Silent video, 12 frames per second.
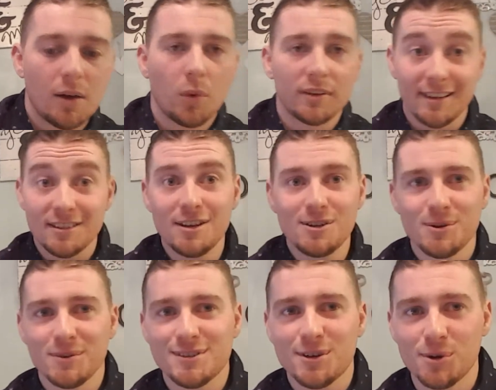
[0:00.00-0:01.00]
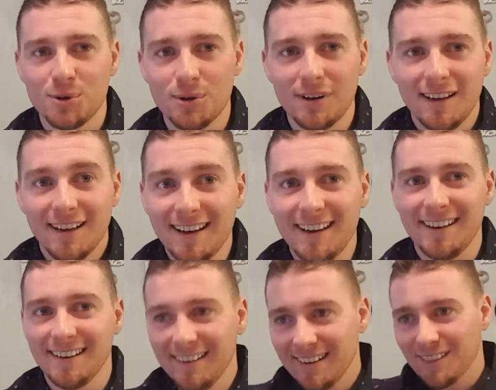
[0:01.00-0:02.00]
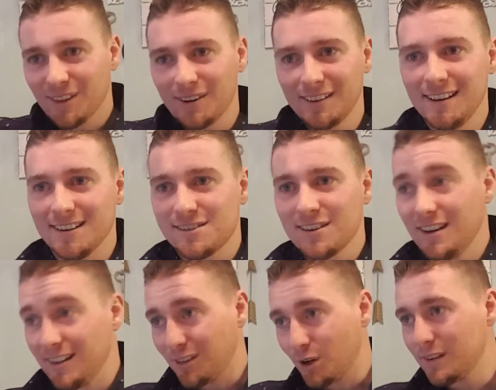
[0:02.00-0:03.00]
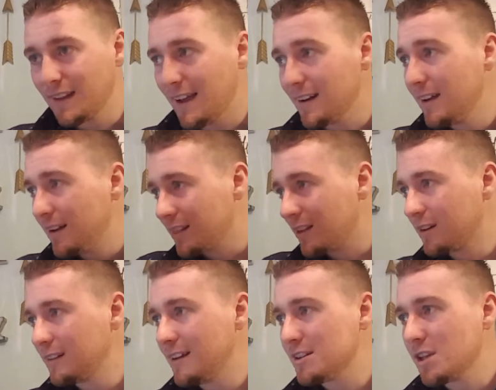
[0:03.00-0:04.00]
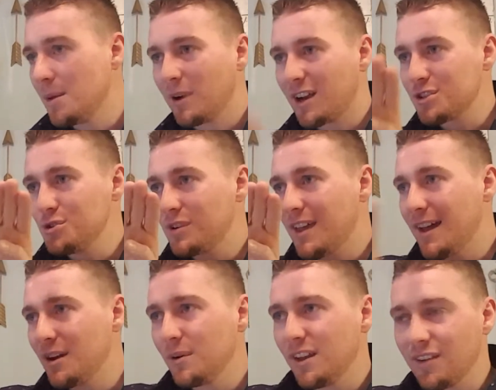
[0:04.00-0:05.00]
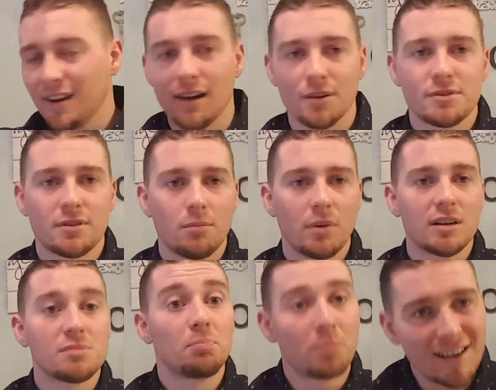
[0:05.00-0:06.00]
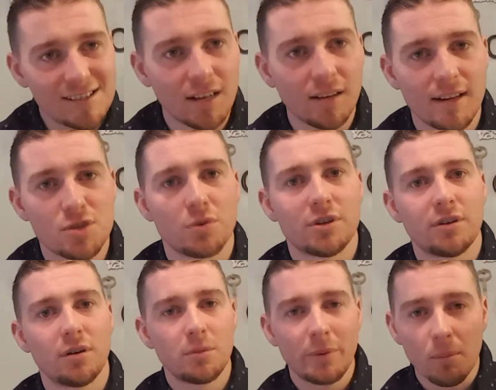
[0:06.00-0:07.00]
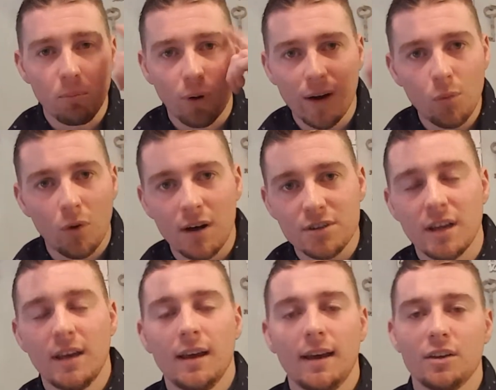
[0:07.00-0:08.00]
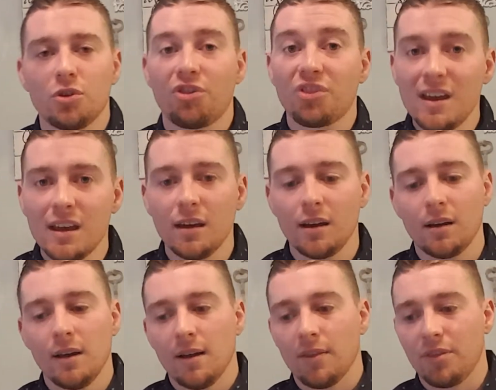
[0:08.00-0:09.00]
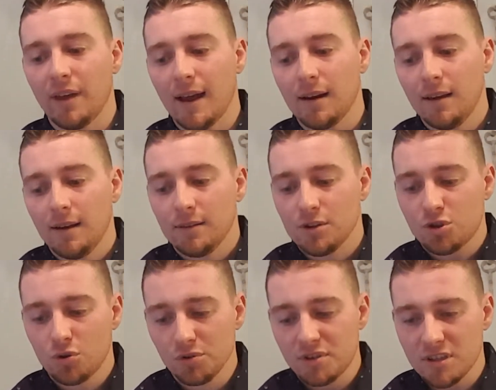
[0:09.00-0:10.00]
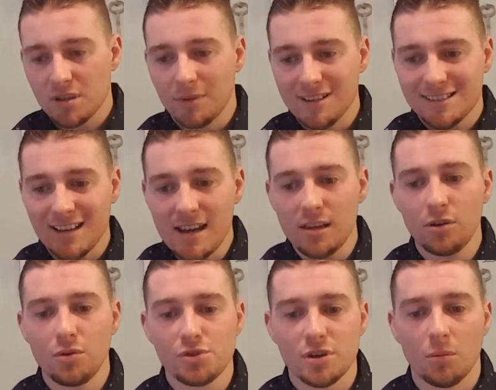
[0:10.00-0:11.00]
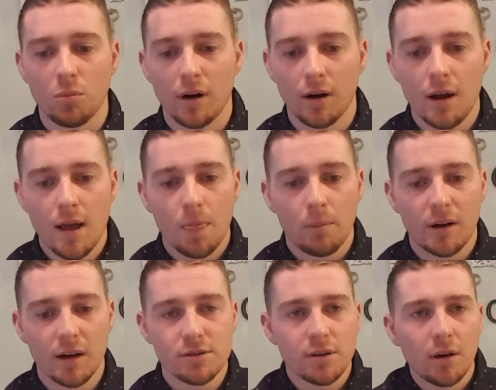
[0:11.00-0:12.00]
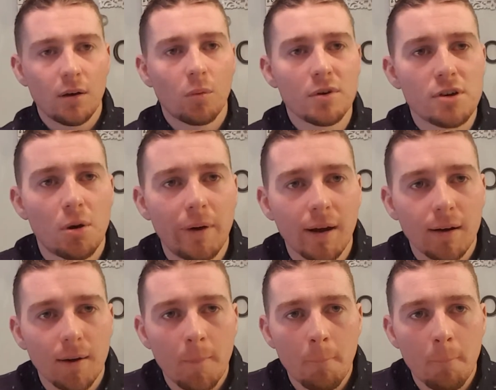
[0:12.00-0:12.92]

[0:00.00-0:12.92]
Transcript: What they teach you in school. Hey, learn this, learn that, learn this, because you can't do anything else. Because basically that's what you're doing. You're being brainwashed into thinking that the school system is taking you somewhere, because where's home ec?